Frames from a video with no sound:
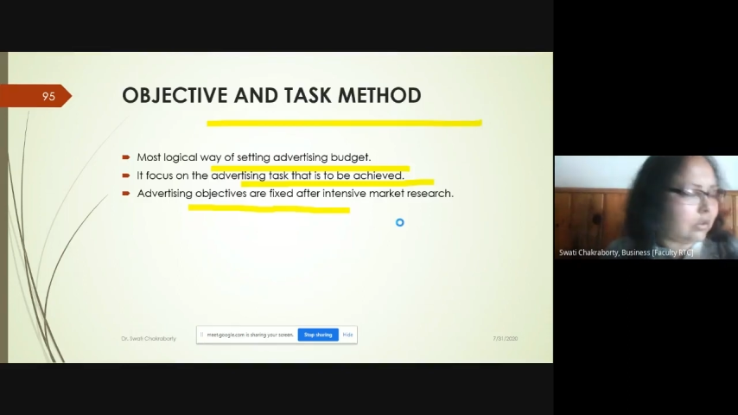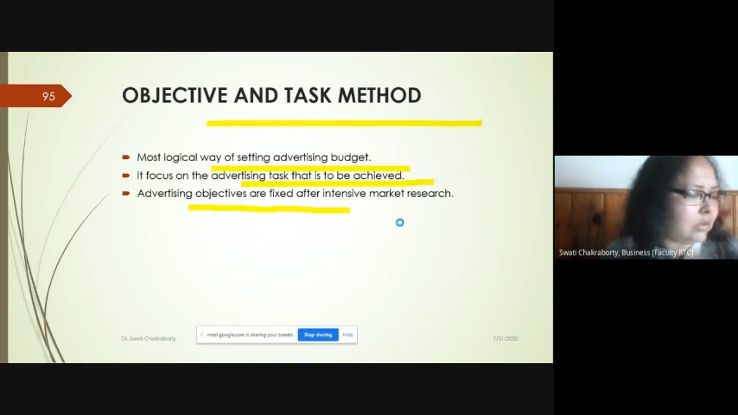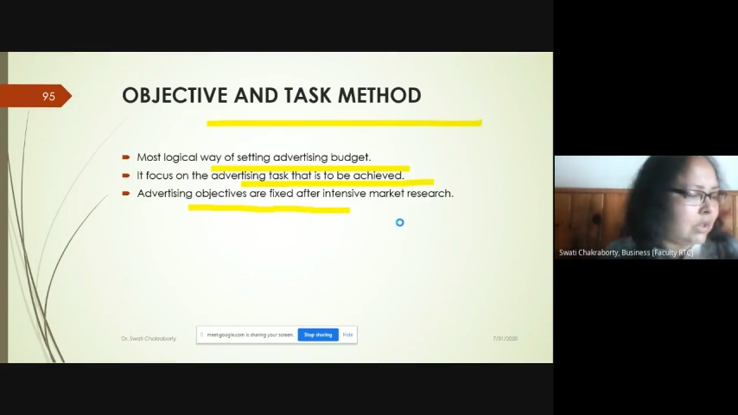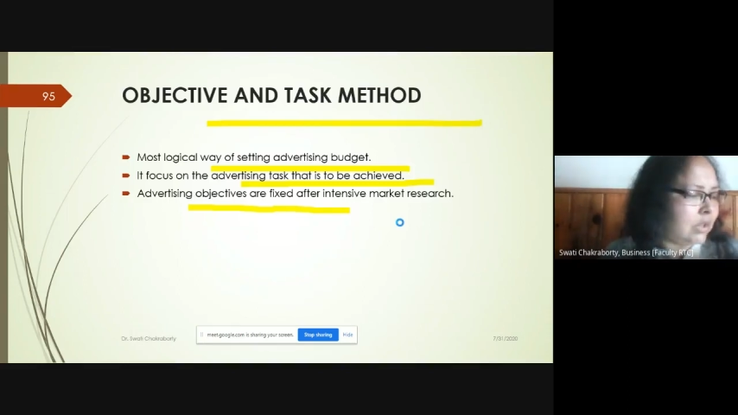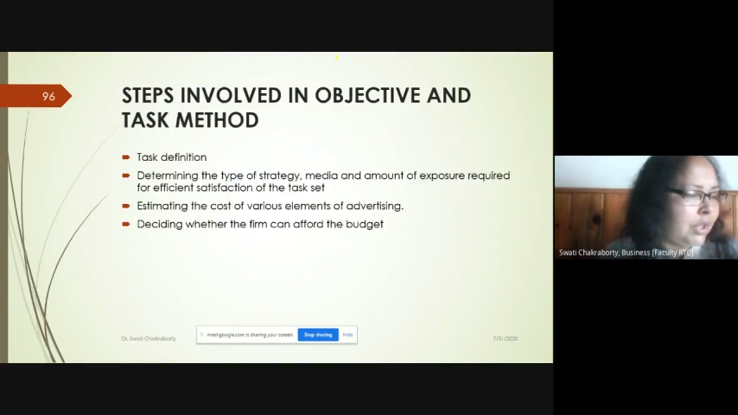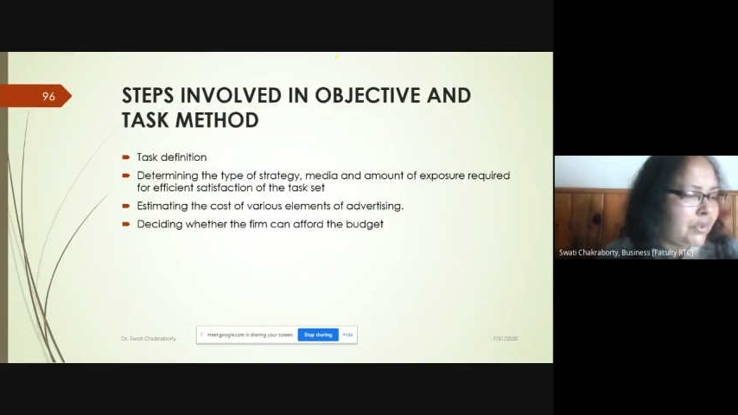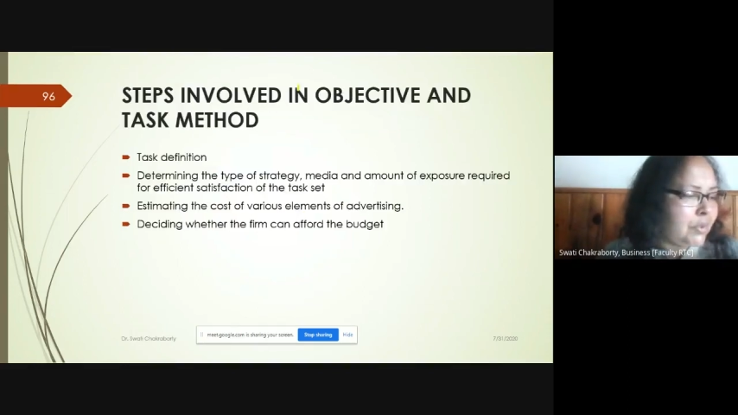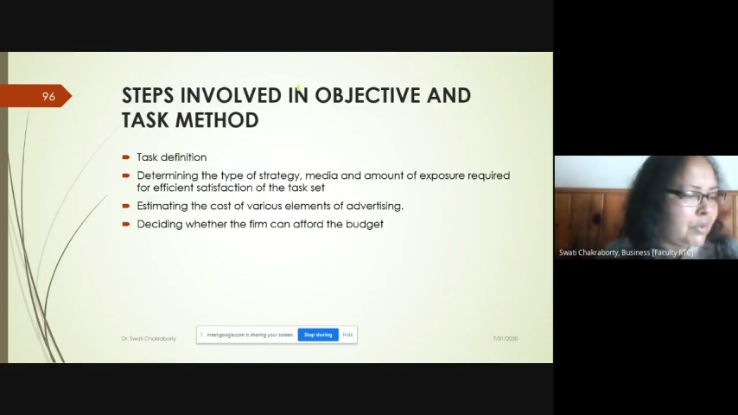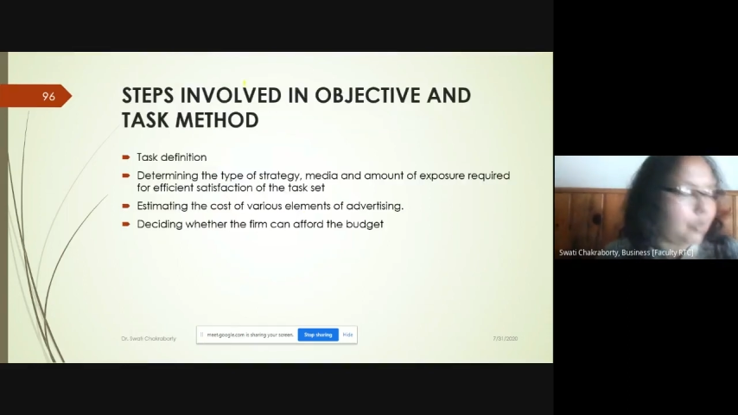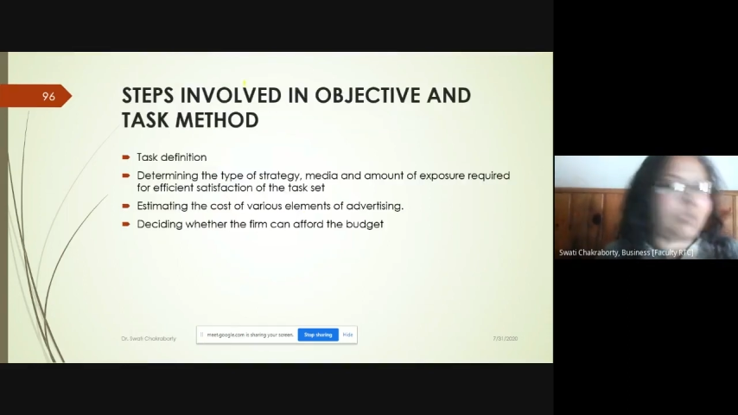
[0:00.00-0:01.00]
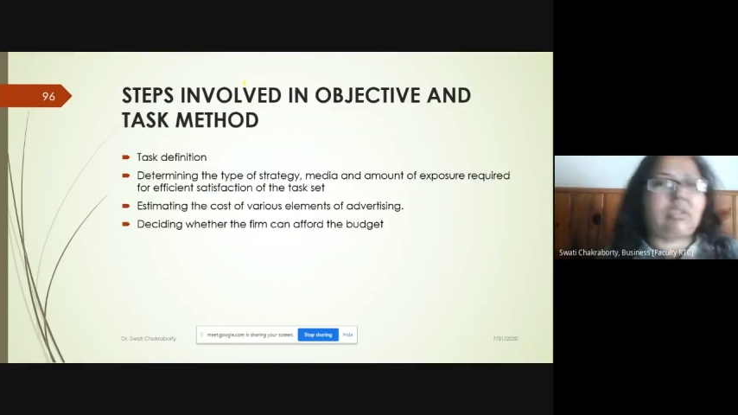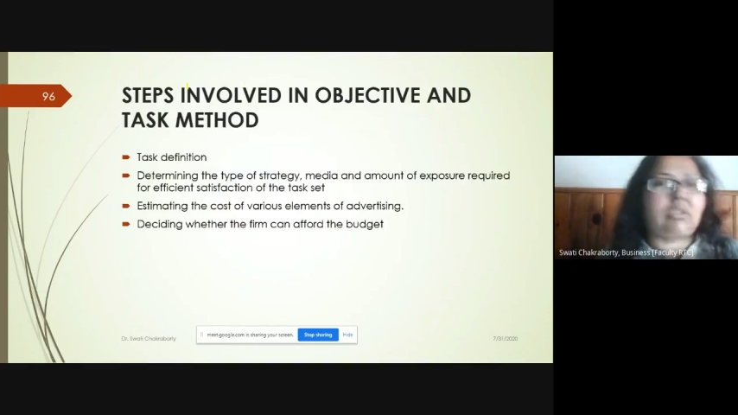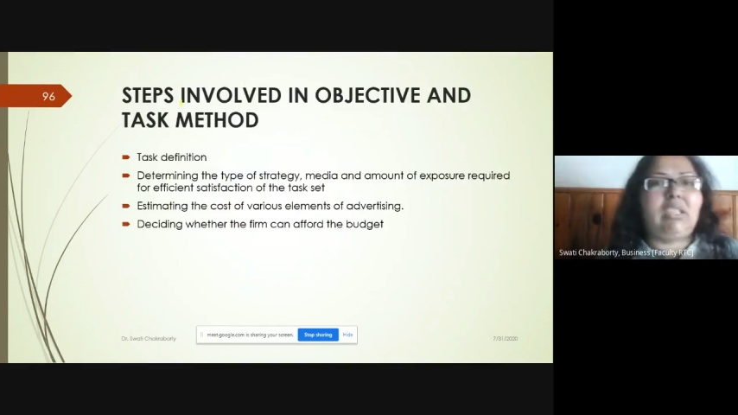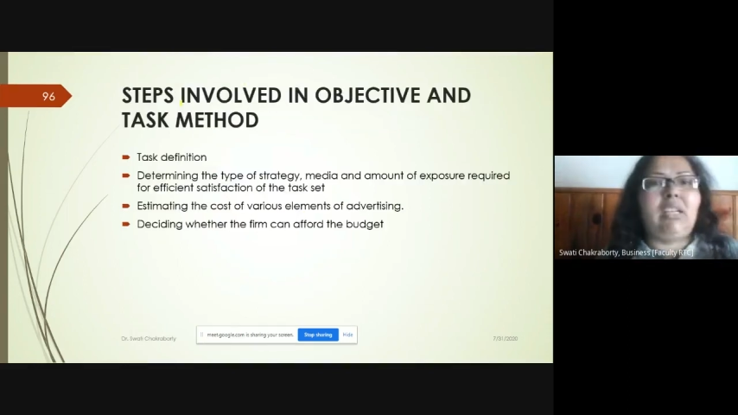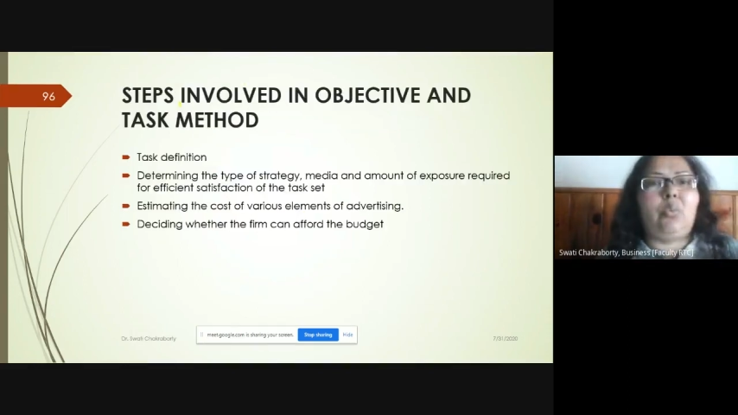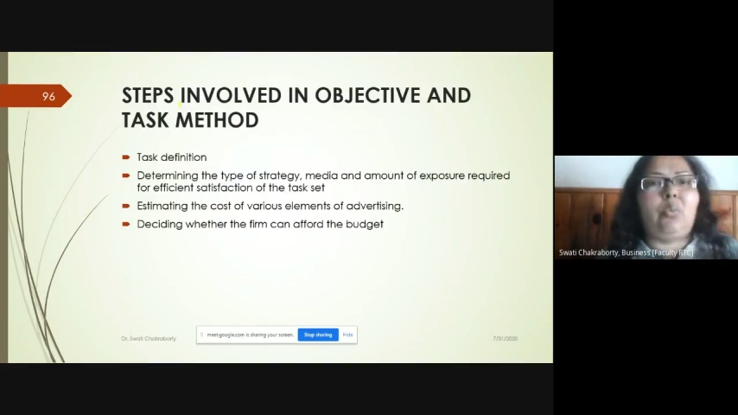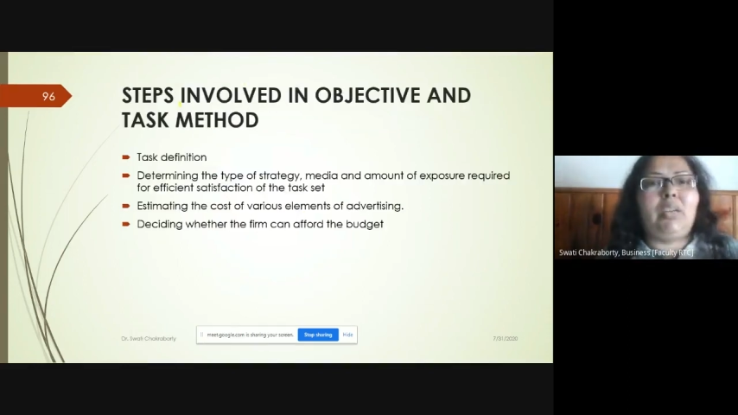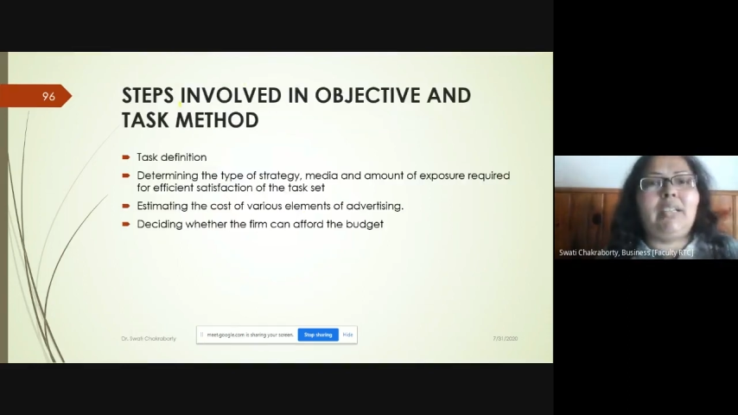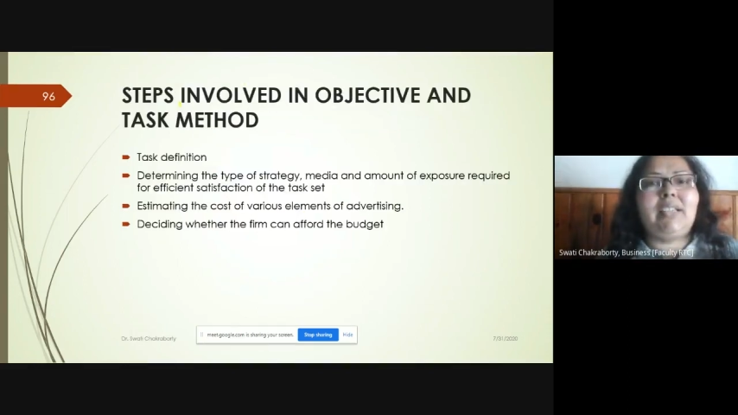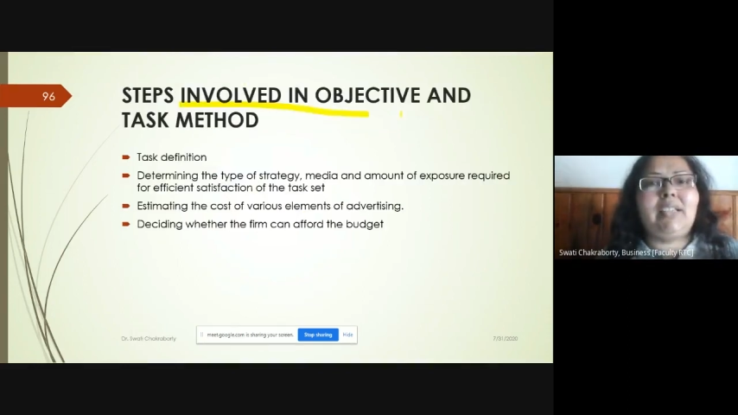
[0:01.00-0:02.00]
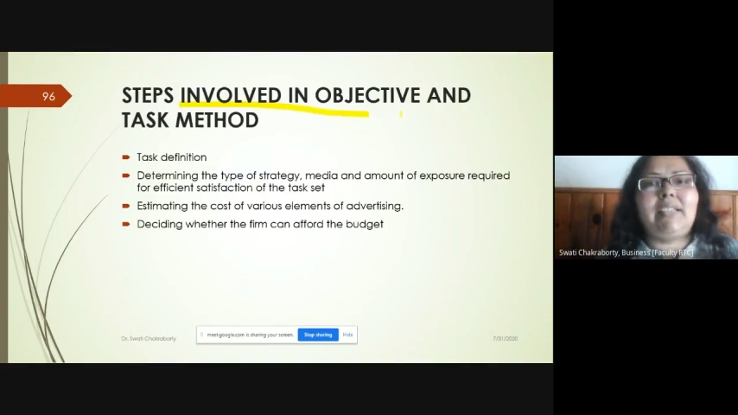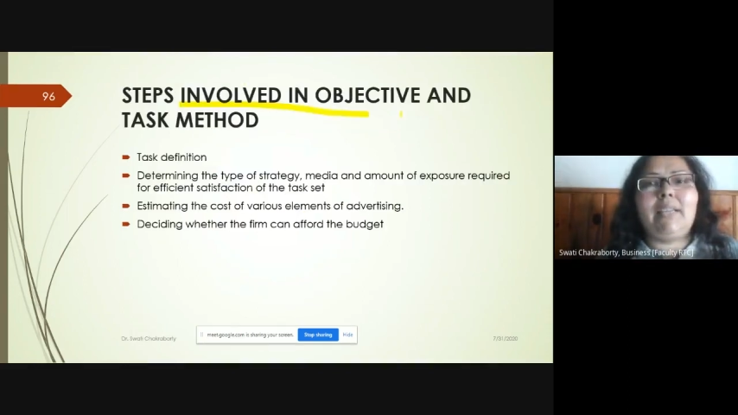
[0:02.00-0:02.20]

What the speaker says: So, what are the steps